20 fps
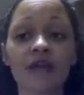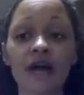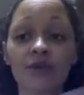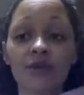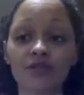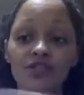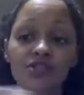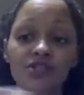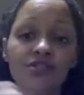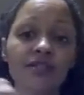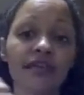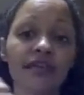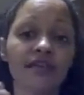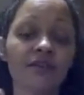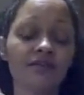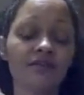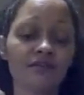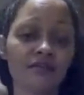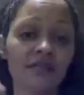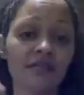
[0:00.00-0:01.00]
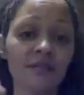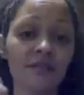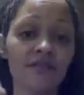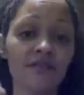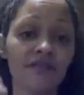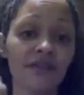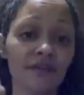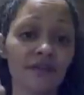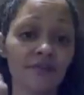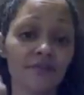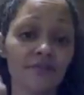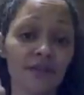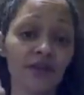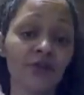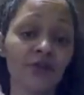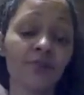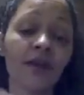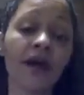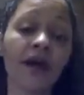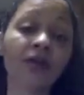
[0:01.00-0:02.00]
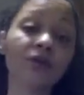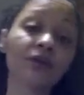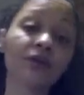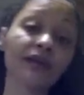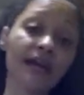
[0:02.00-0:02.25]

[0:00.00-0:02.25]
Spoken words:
I'll just take some of the bigger bottle